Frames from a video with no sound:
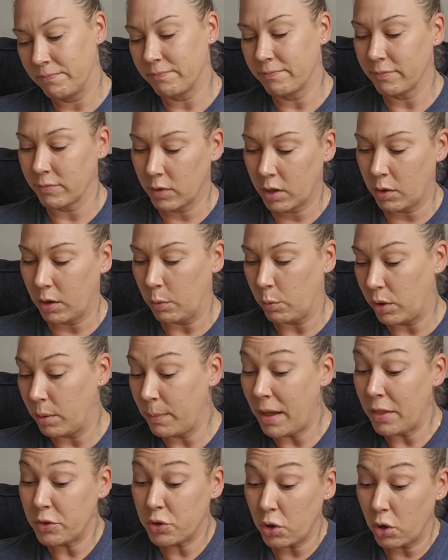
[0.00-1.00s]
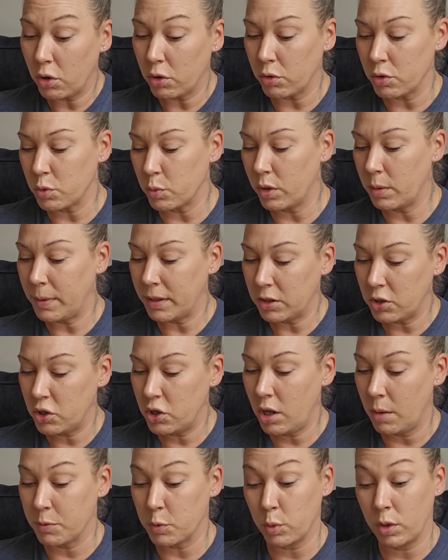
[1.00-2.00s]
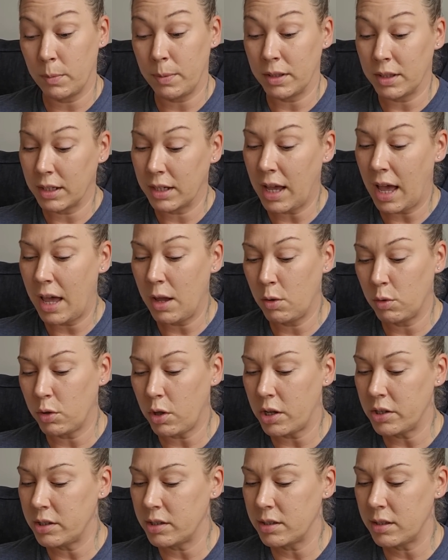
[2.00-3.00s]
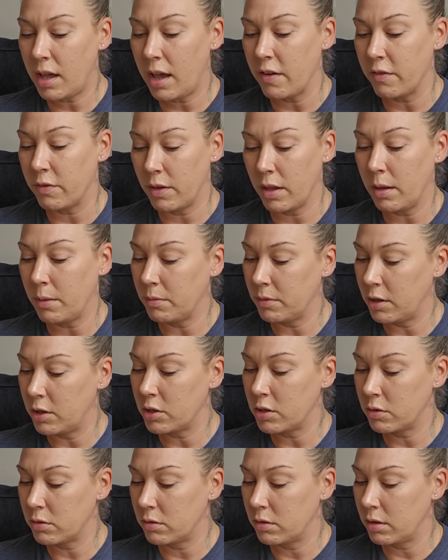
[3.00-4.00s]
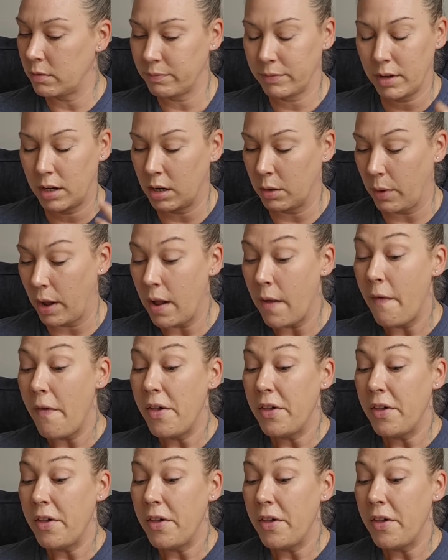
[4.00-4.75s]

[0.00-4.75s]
Okay, what about the turtles? What about the ships? What about the guy who lost his life? Um, there's anyway.